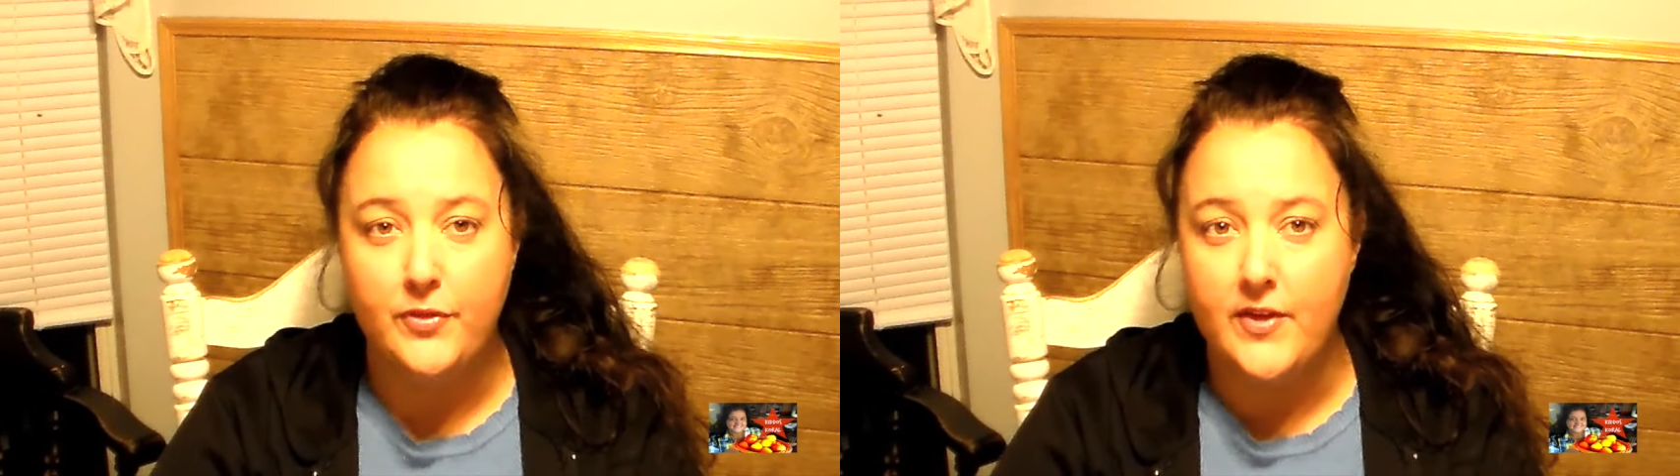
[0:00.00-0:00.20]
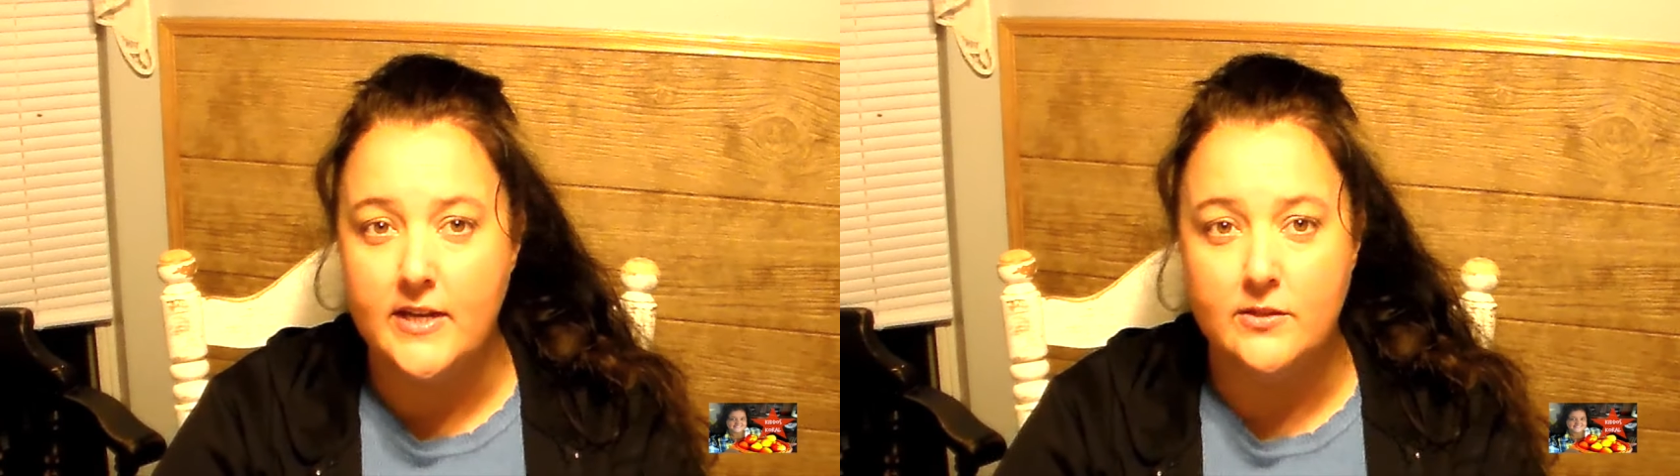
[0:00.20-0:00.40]

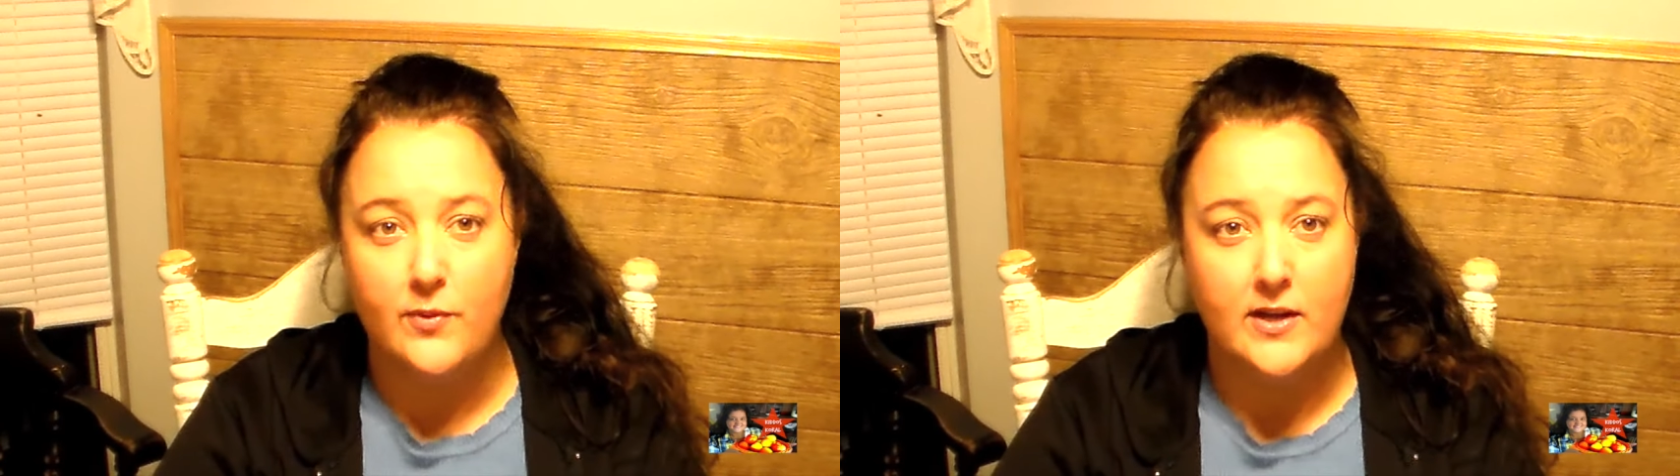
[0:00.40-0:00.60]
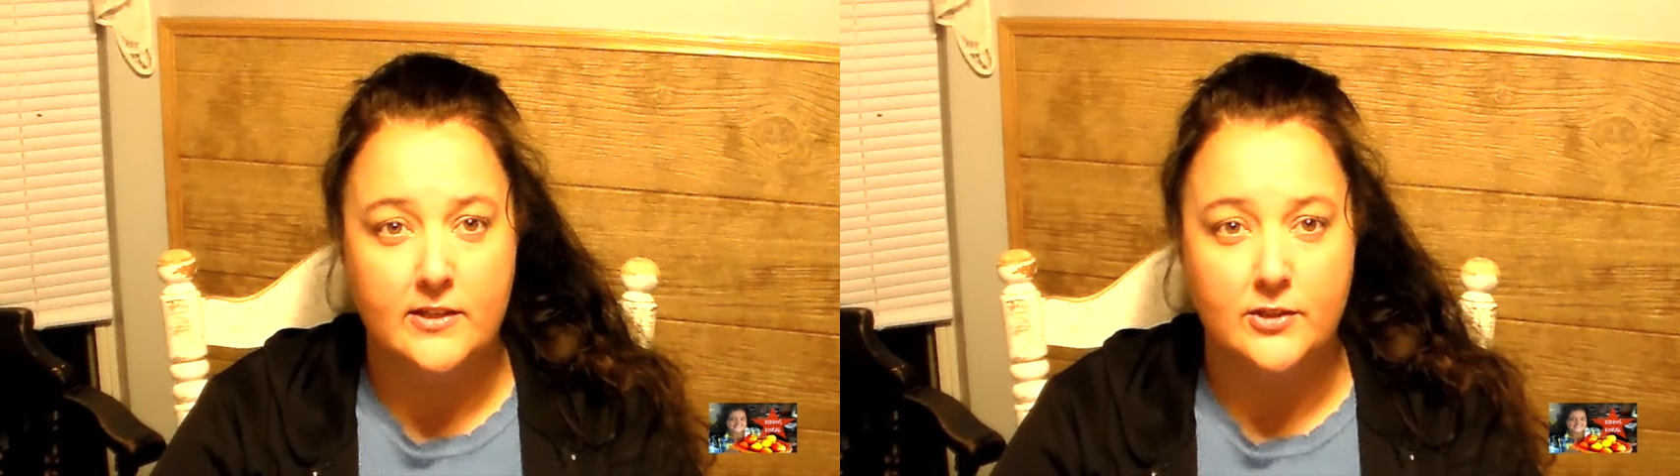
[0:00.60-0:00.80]
with things
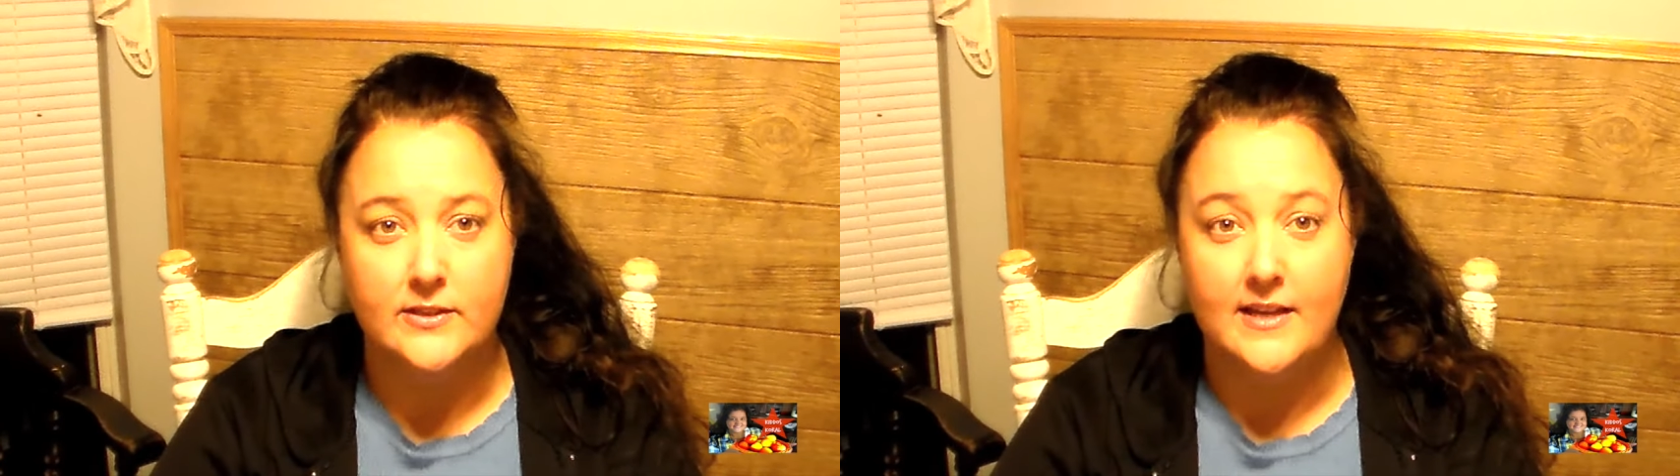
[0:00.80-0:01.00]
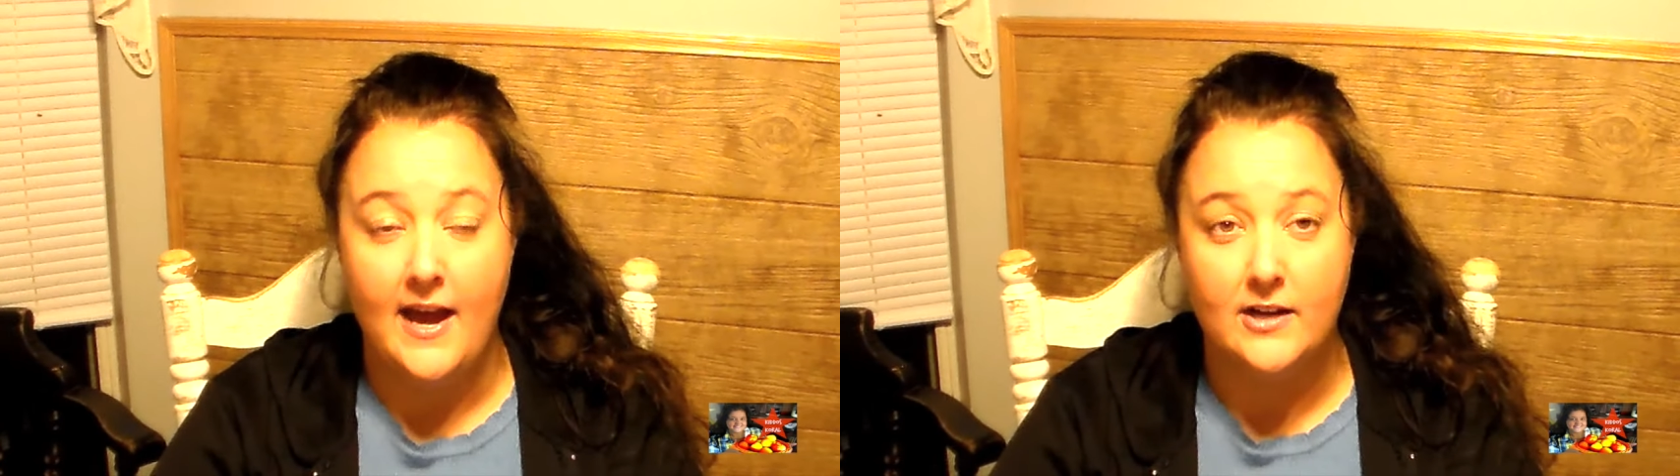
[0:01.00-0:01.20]
around here
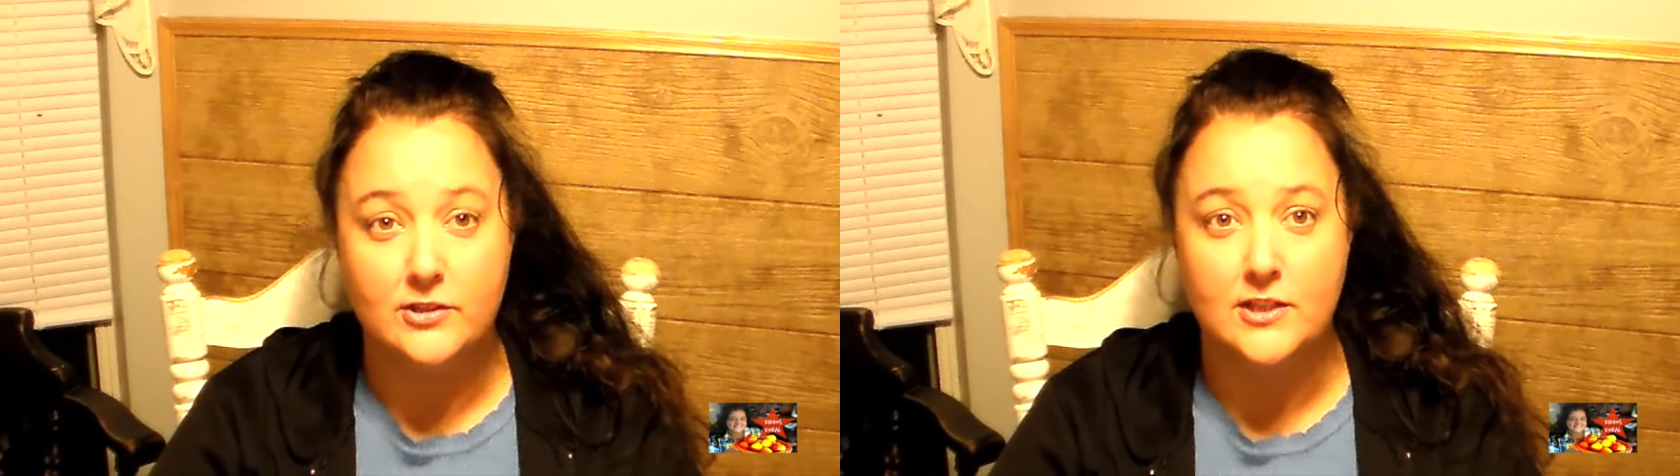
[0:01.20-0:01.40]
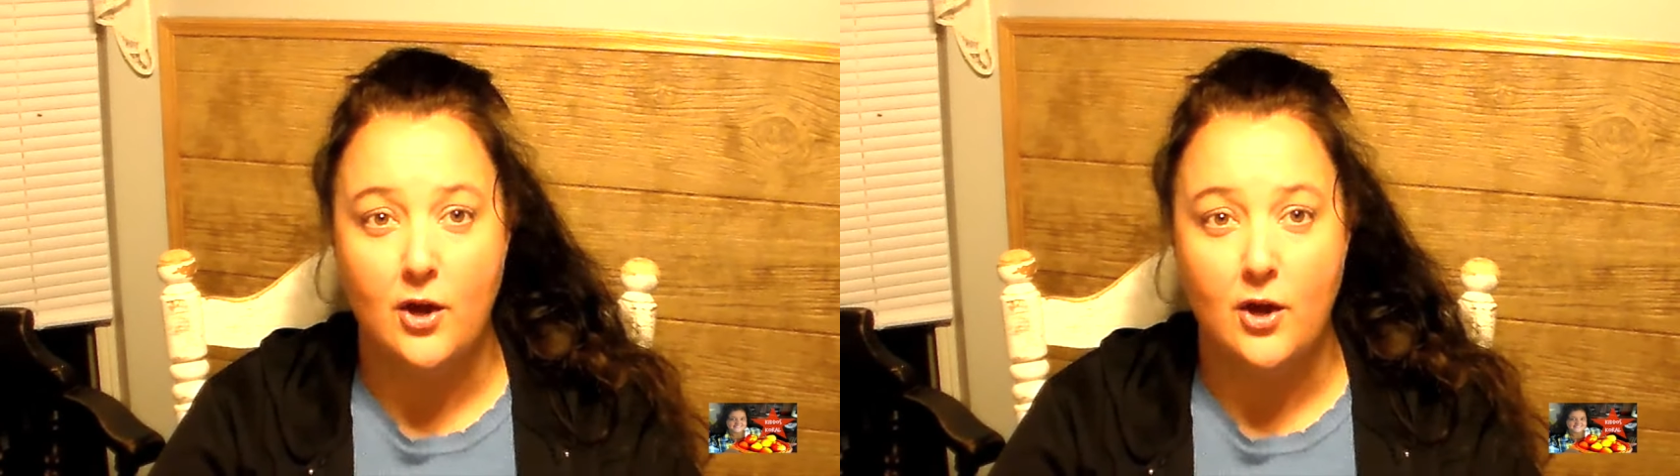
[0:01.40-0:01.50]
at the house.